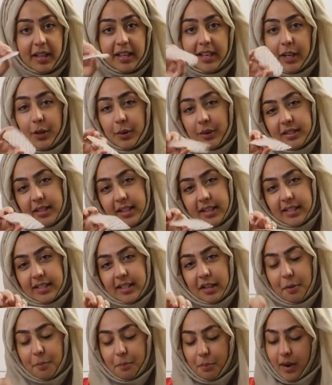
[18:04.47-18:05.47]
and it looks like it's
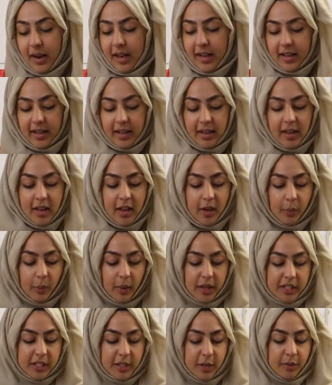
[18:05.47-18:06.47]
gonna break.
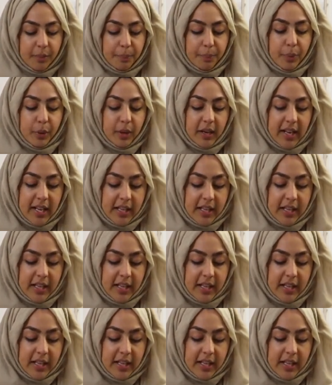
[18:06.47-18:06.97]
Once you've put it